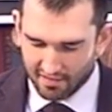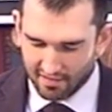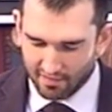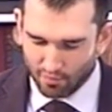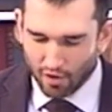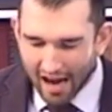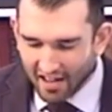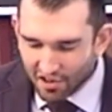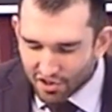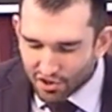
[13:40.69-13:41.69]
where I
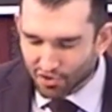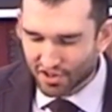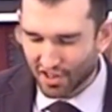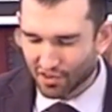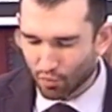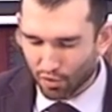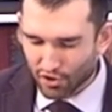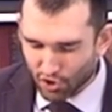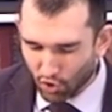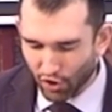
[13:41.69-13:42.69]
can associate the word
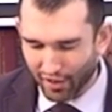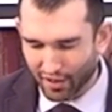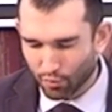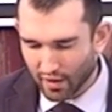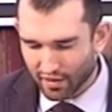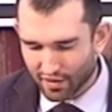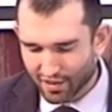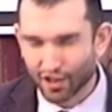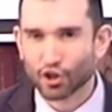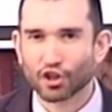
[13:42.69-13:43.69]
joy with
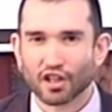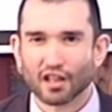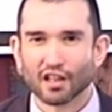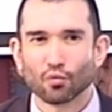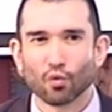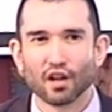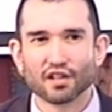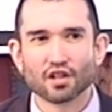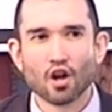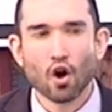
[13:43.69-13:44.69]
a cookie. It
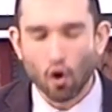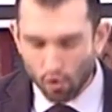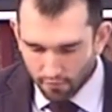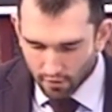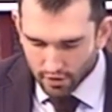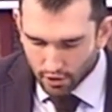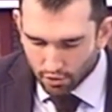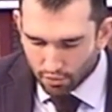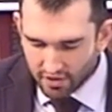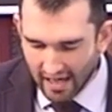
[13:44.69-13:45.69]
was over
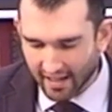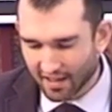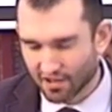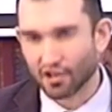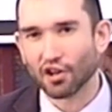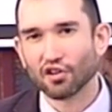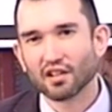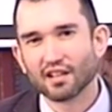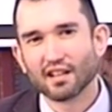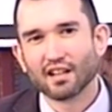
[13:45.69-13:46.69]
2 decades ago.
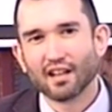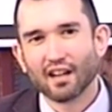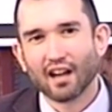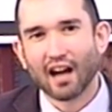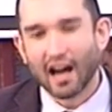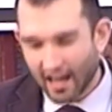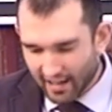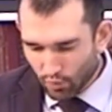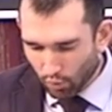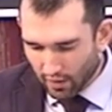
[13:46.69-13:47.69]

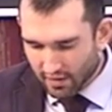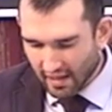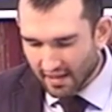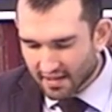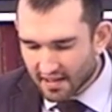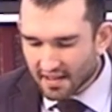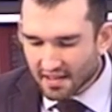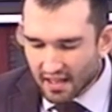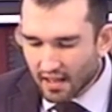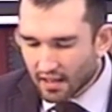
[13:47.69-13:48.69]
I was a
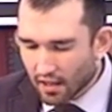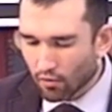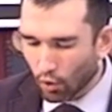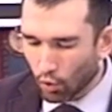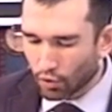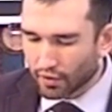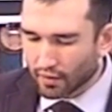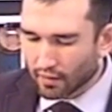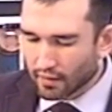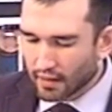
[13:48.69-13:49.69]
16-year-old
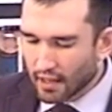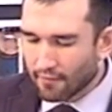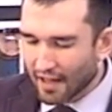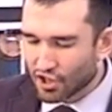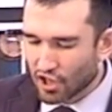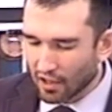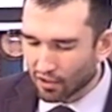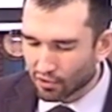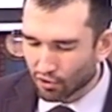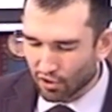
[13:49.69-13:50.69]

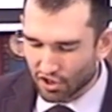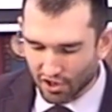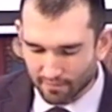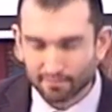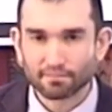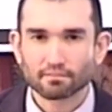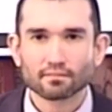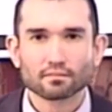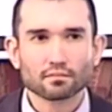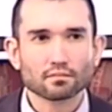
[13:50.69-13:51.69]
evangelical Christian.
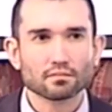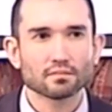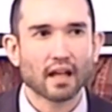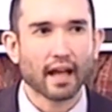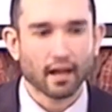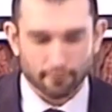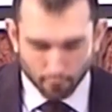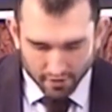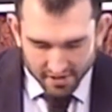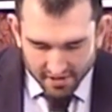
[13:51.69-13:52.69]
And
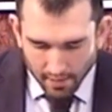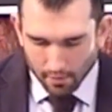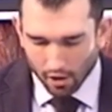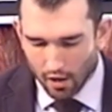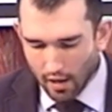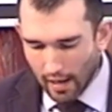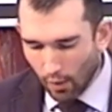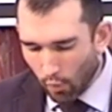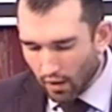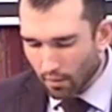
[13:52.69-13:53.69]
for the summer, I
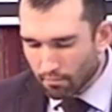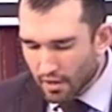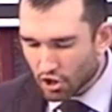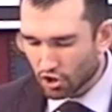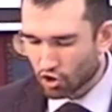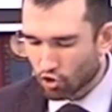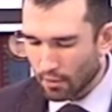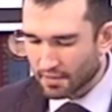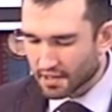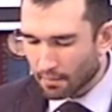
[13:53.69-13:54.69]
went on a missions
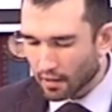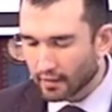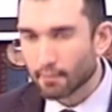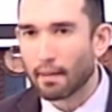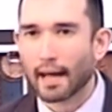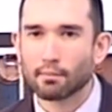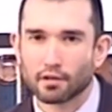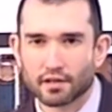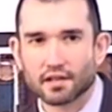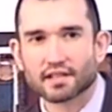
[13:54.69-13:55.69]
trip smuggling
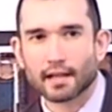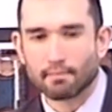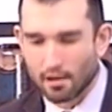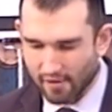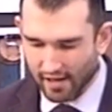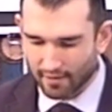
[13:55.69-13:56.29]
Bibles into Siberia.